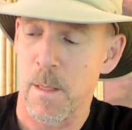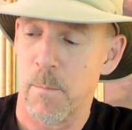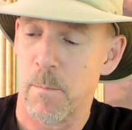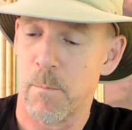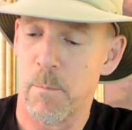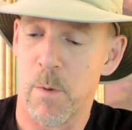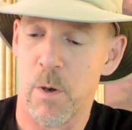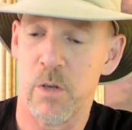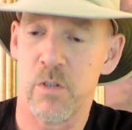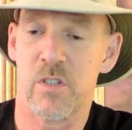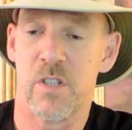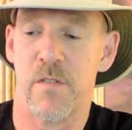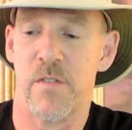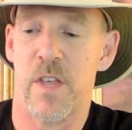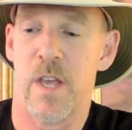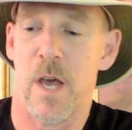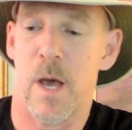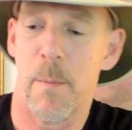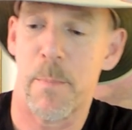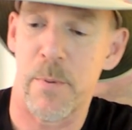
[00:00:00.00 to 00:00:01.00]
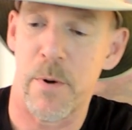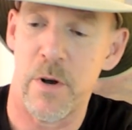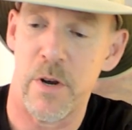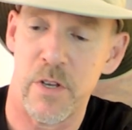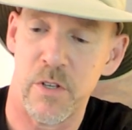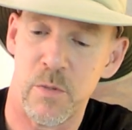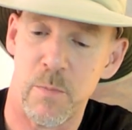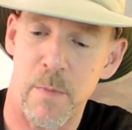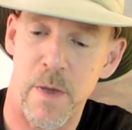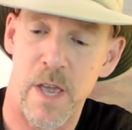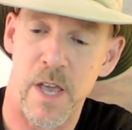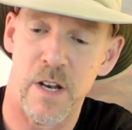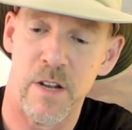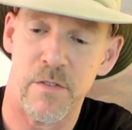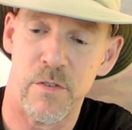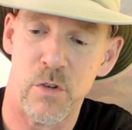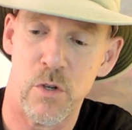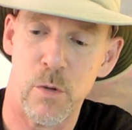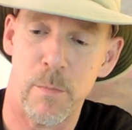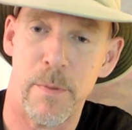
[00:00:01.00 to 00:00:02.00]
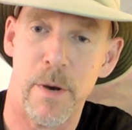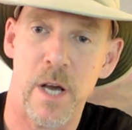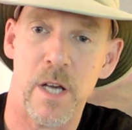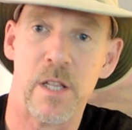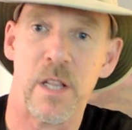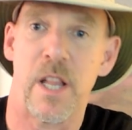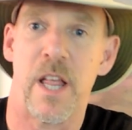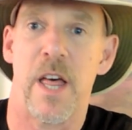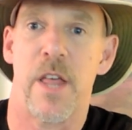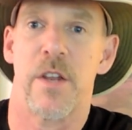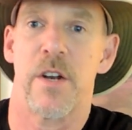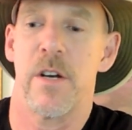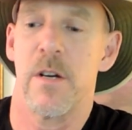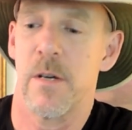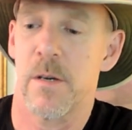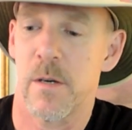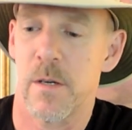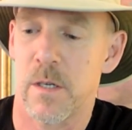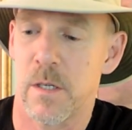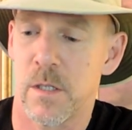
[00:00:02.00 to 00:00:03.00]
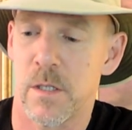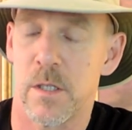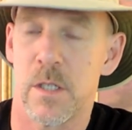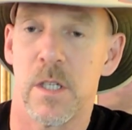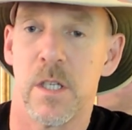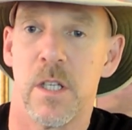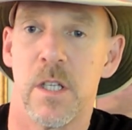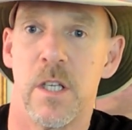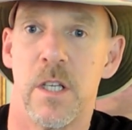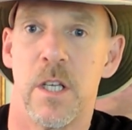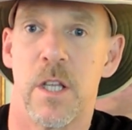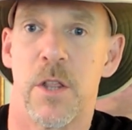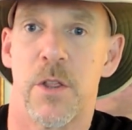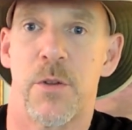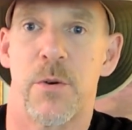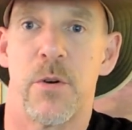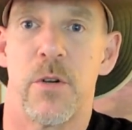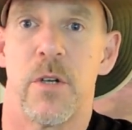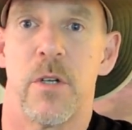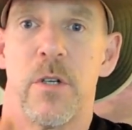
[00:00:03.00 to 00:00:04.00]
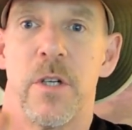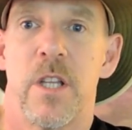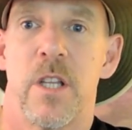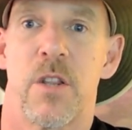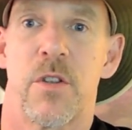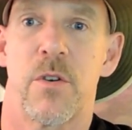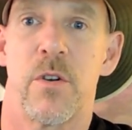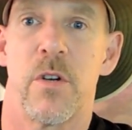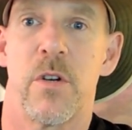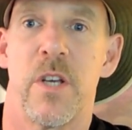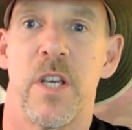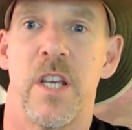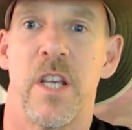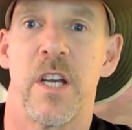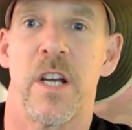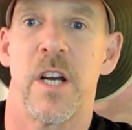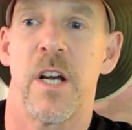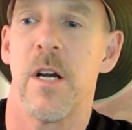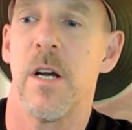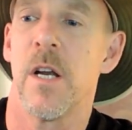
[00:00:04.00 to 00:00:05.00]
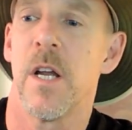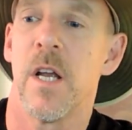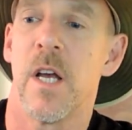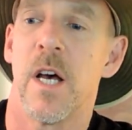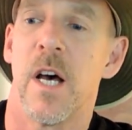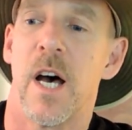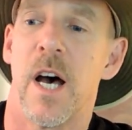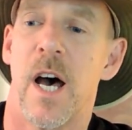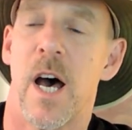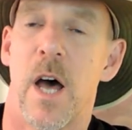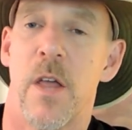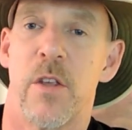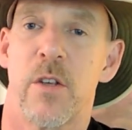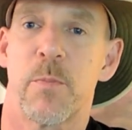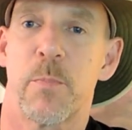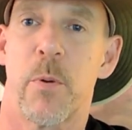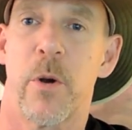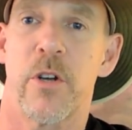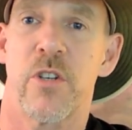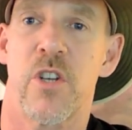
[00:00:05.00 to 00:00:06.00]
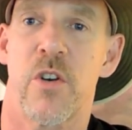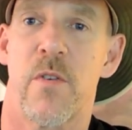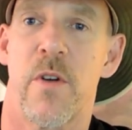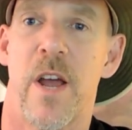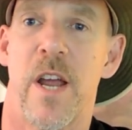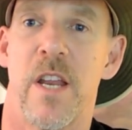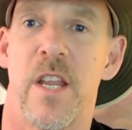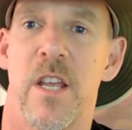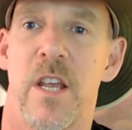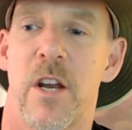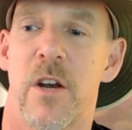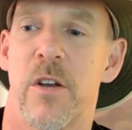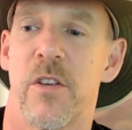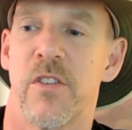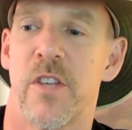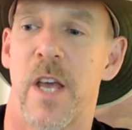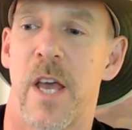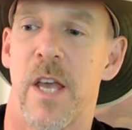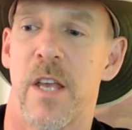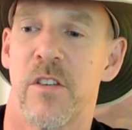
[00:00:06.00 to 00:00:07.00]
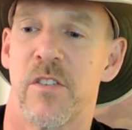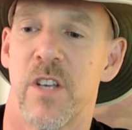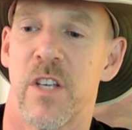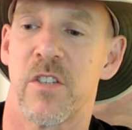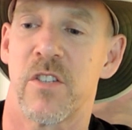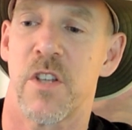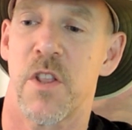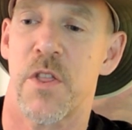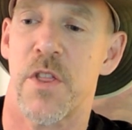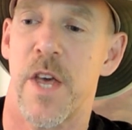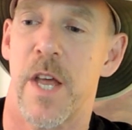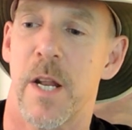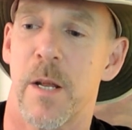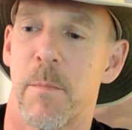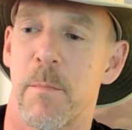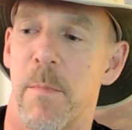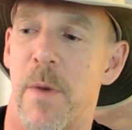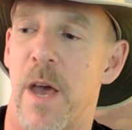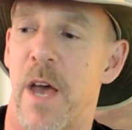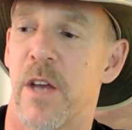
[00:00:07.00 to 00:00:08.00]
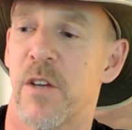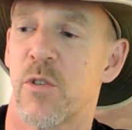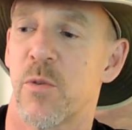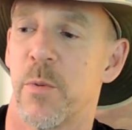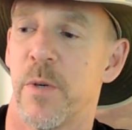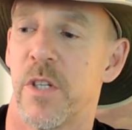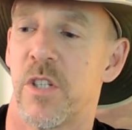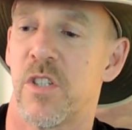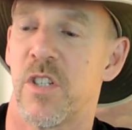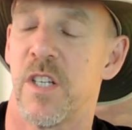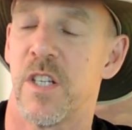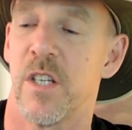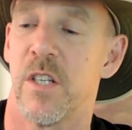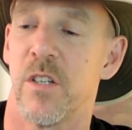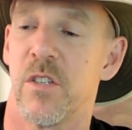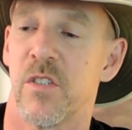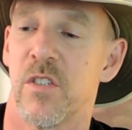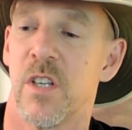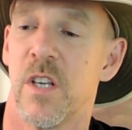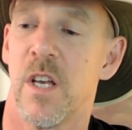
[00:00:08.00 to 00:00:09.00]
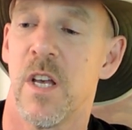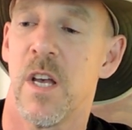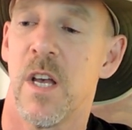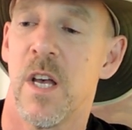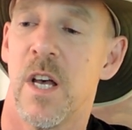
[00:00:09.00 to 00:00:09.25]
Most of the upper is made of nubuck leather in through here. This portion right here is a synthetic mesh, which is